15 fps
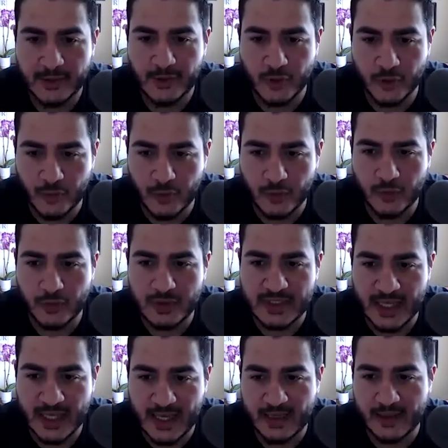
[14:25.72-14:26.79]
to
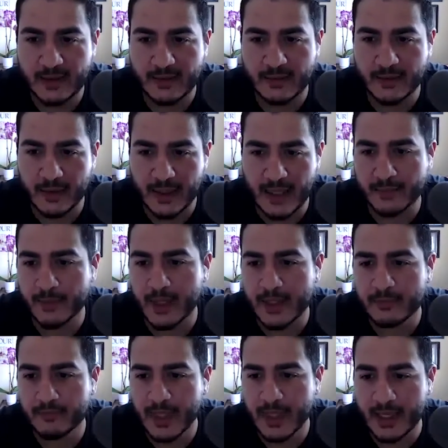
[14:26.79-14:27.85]
take the
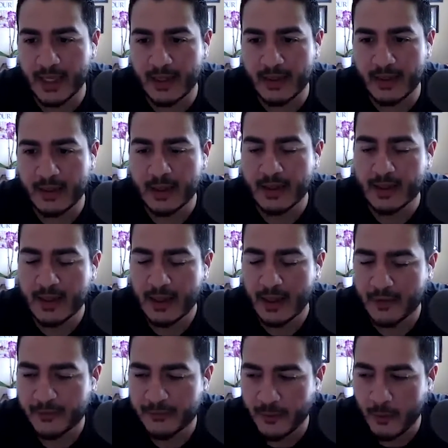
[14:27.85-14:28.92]
limelight. And
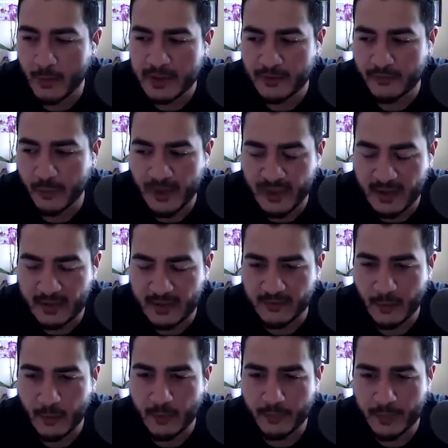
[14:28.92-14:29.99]
so much of what I think is
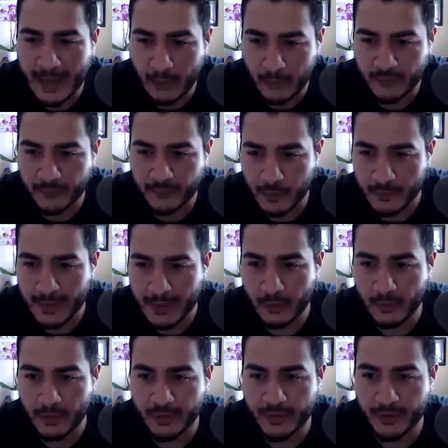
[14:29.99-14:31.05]
so powerful
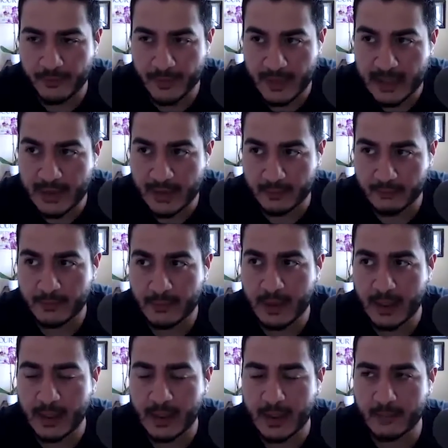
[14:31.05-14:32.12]
about the medium
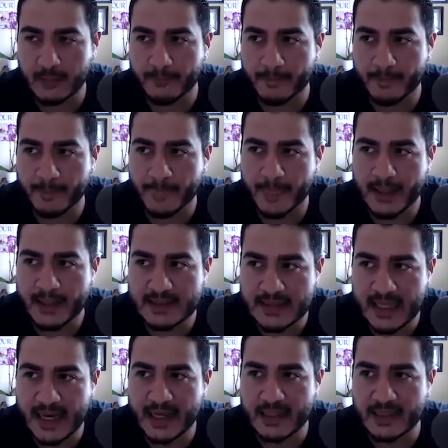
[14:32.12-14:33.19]
is
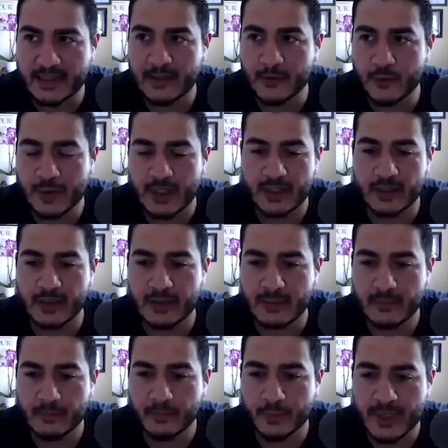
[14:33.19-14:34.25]
that you can
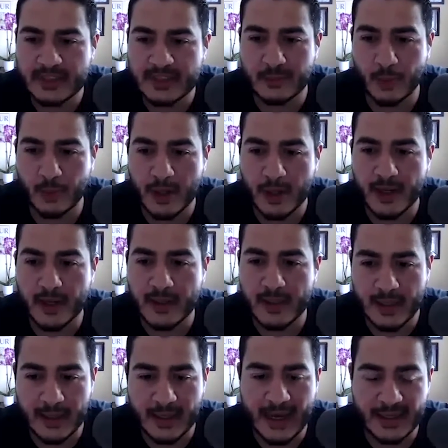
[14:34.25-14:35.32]
bring someone on
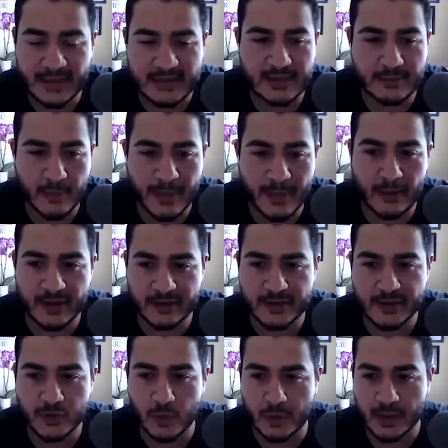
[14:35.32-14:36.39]
and ask them about their
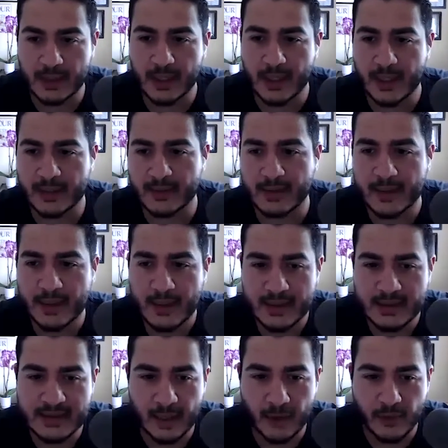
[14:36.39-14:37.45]
story and
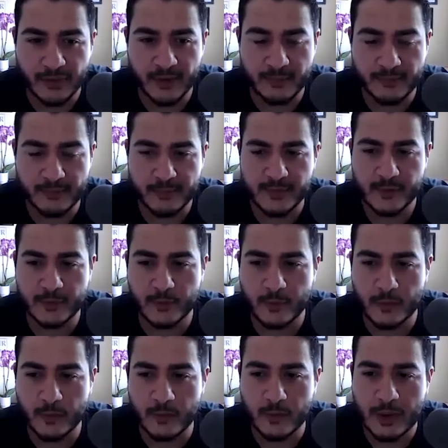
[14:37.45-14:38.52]
tell them
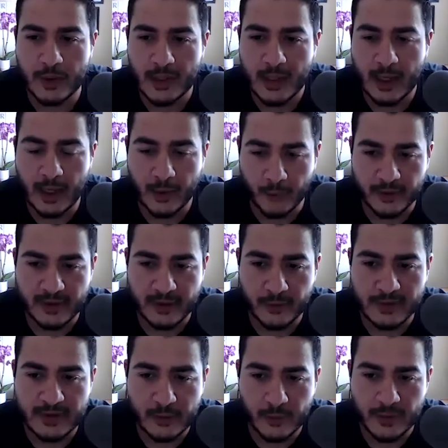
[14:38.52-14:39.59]
to,
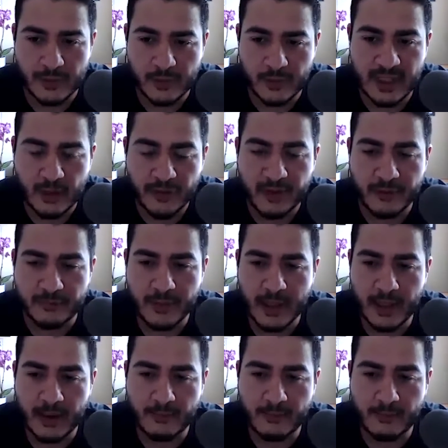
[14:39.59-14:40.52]
or tell them